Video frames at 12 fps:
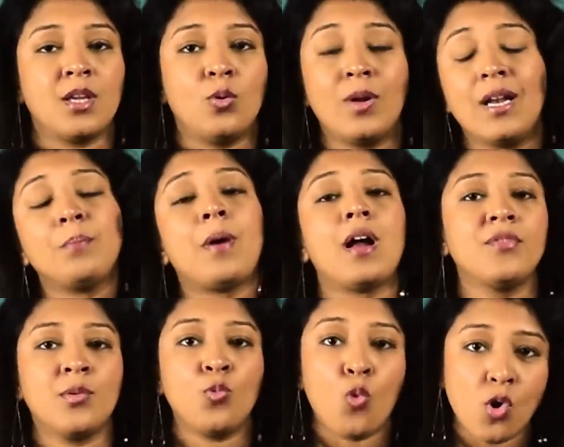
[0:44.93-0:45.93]
Well, apart
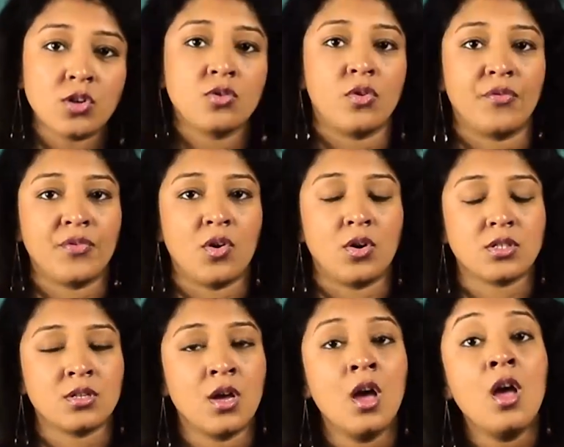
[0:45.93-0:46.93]
from water, of
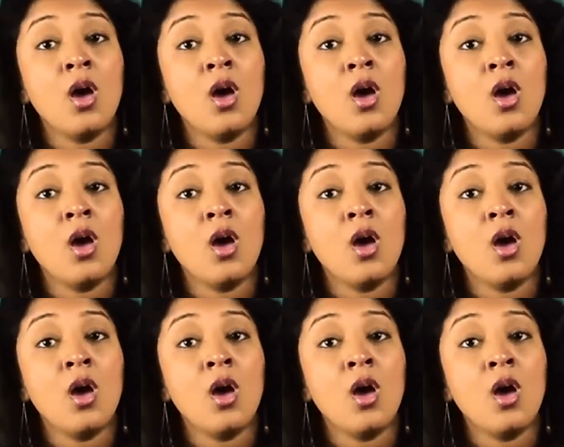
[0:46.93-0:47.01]
course.